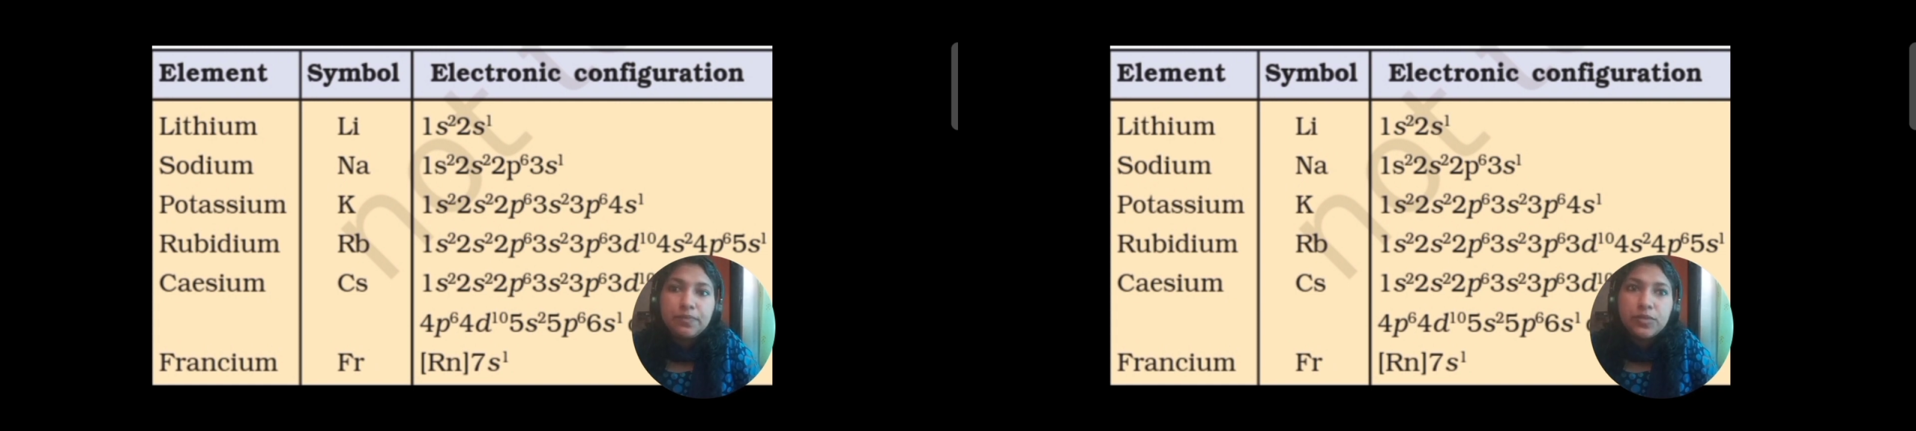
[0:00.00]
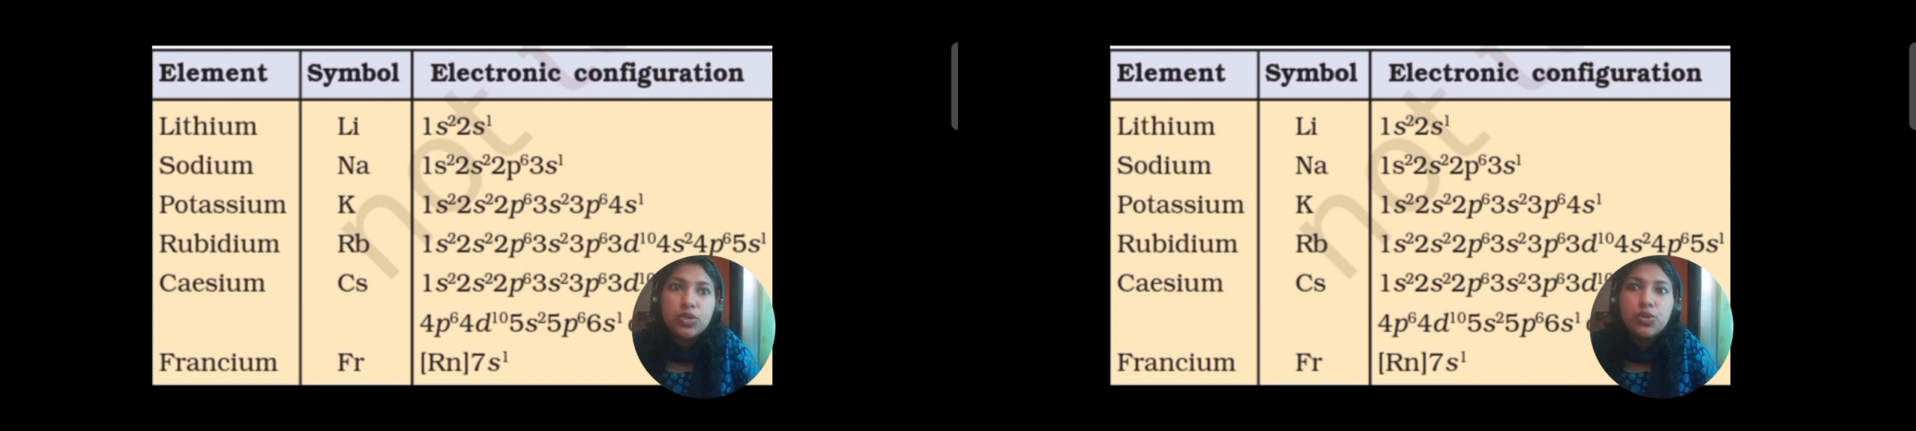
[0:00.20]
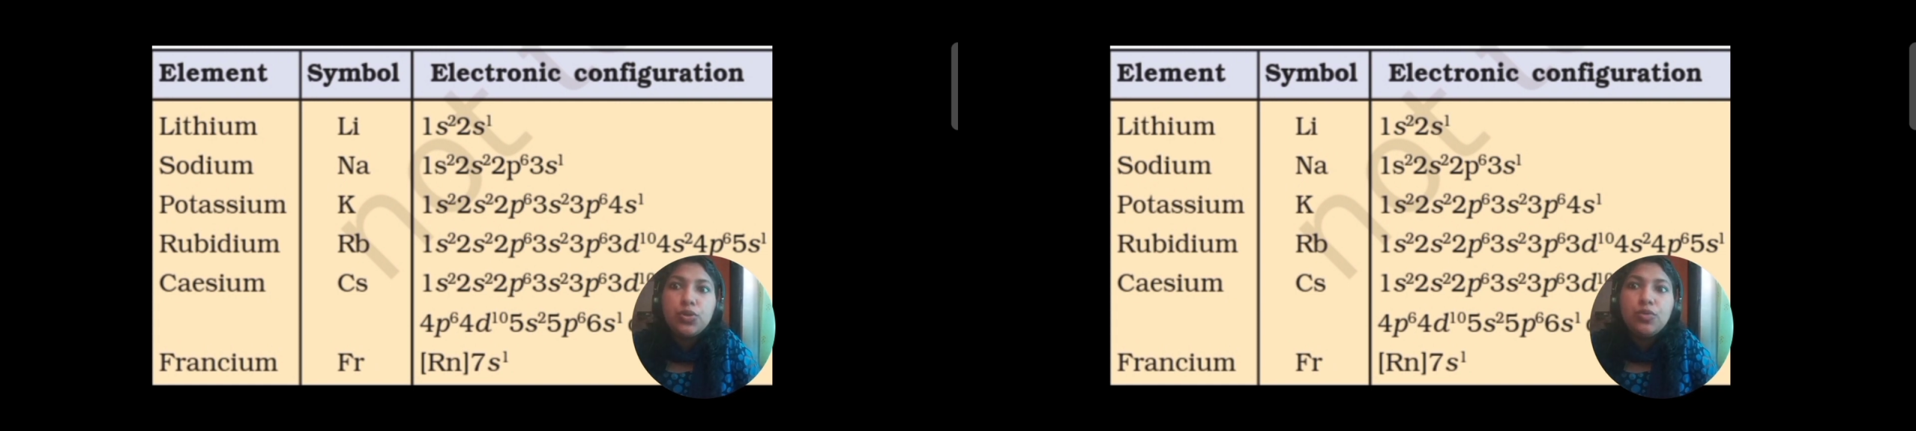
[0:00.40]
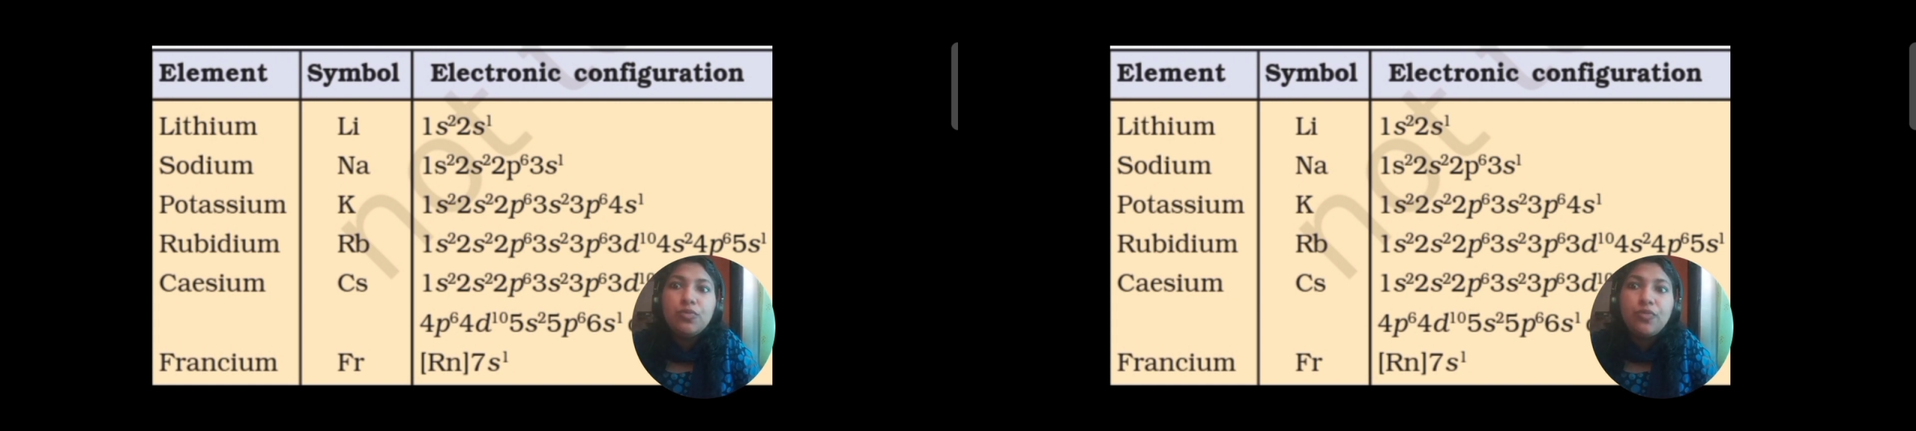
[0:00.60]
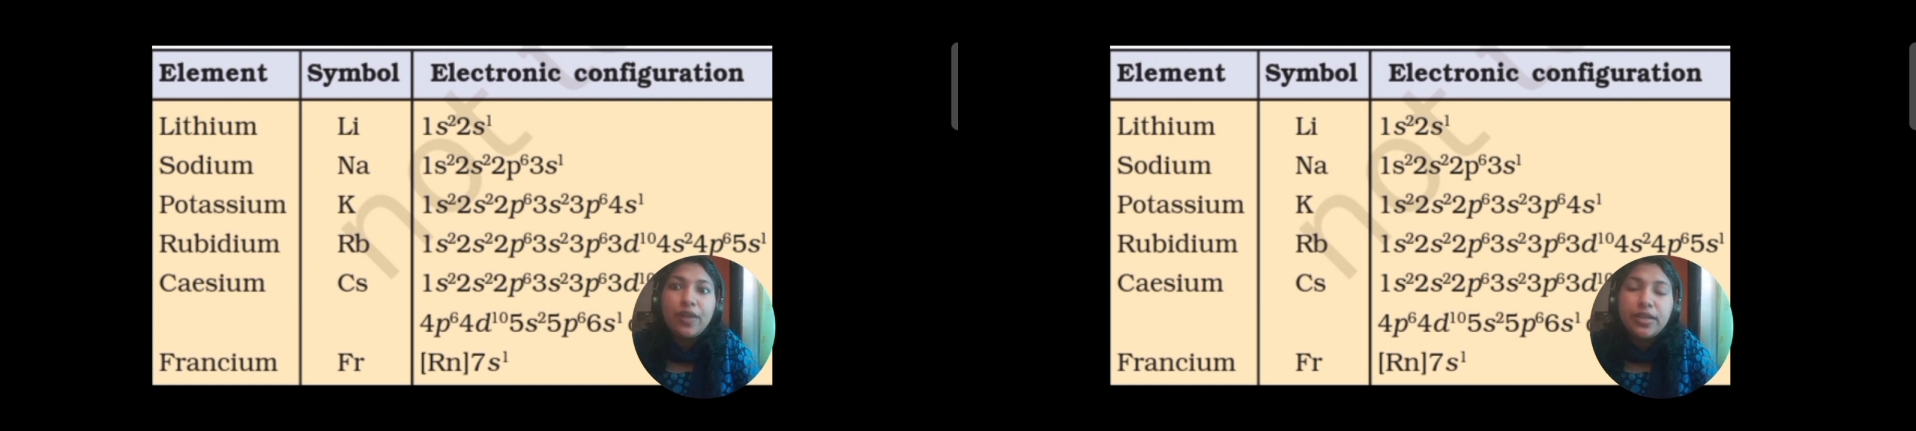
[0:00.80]
So, you know,
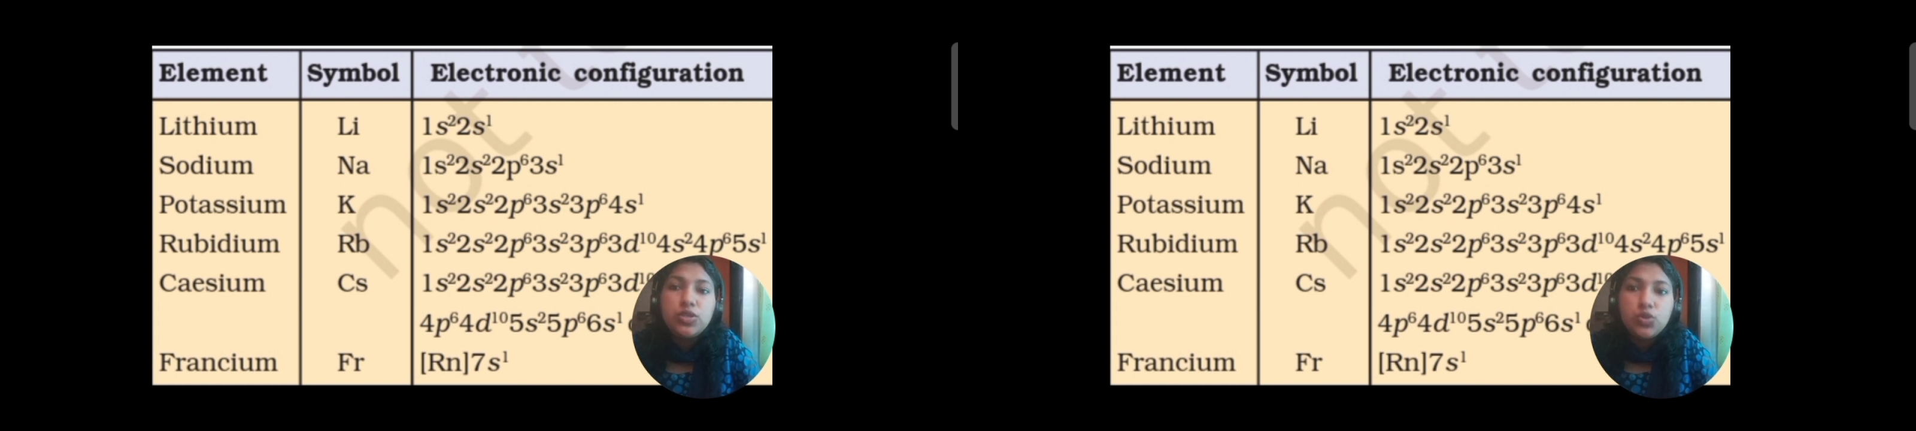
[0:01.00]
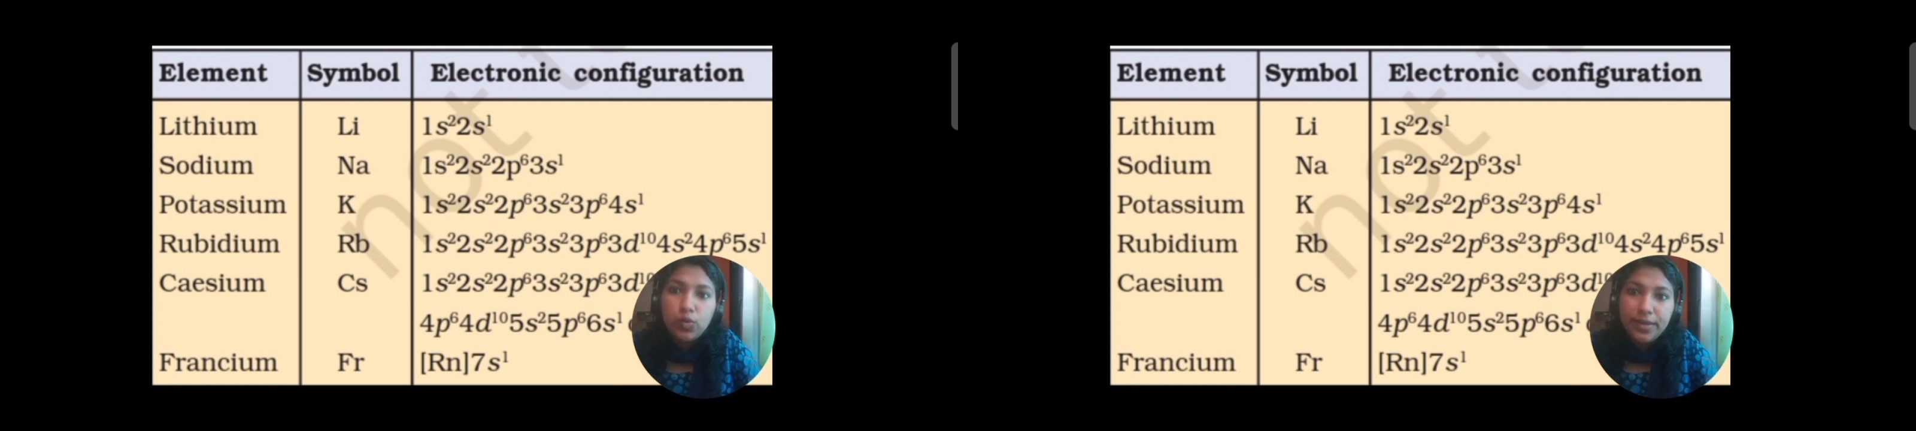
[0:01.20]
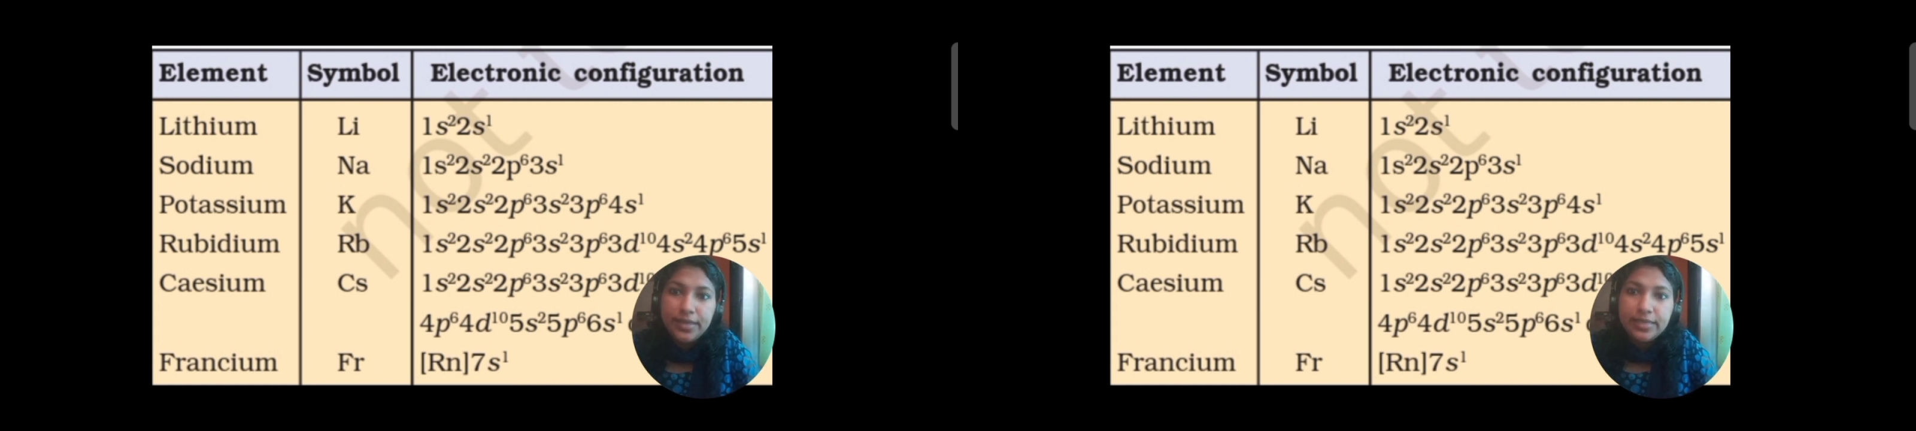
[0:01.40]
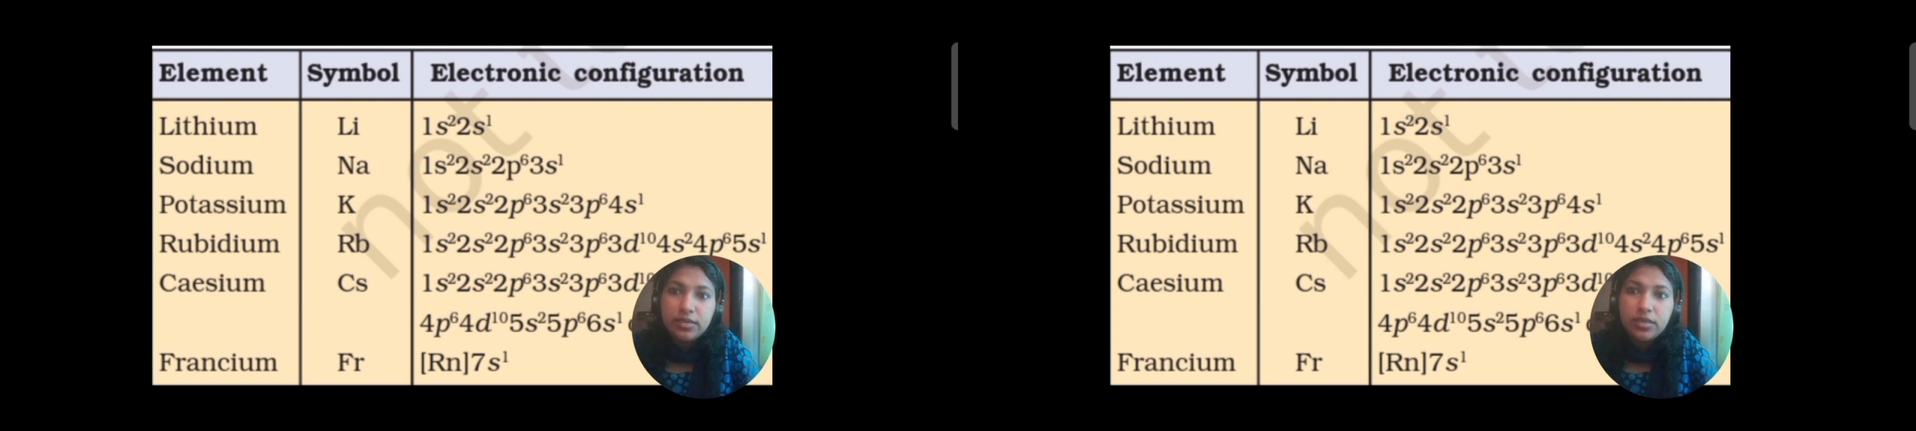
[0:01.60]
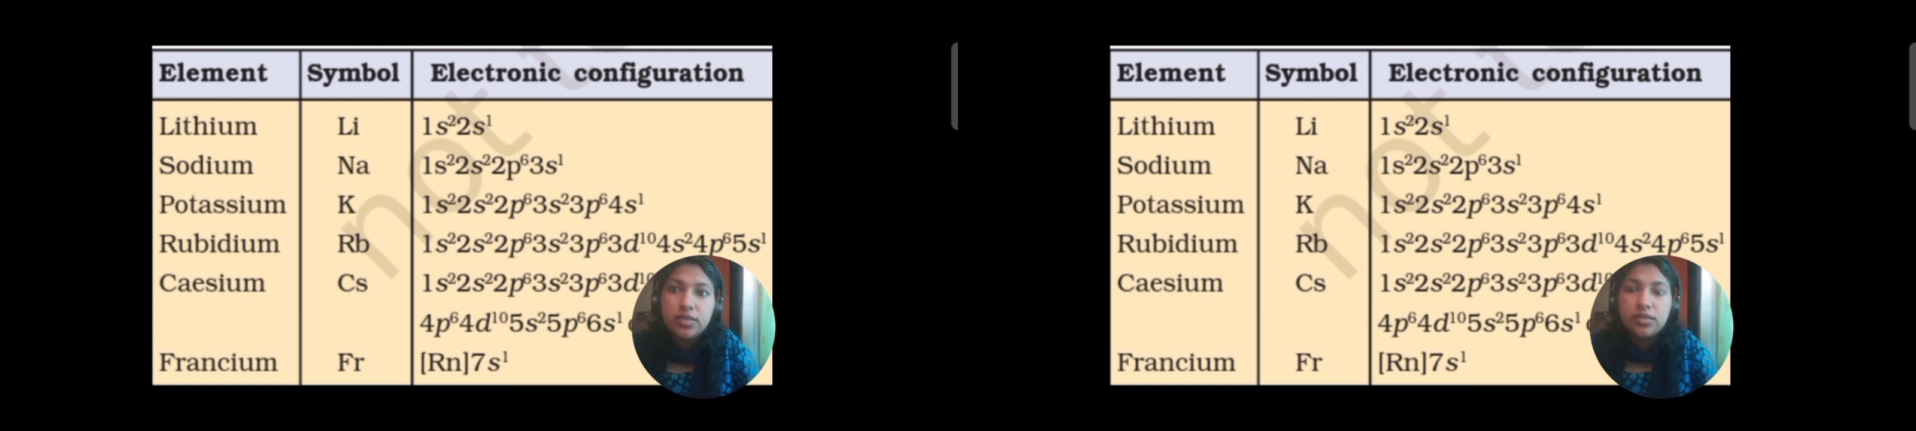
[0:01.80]
1s2 means it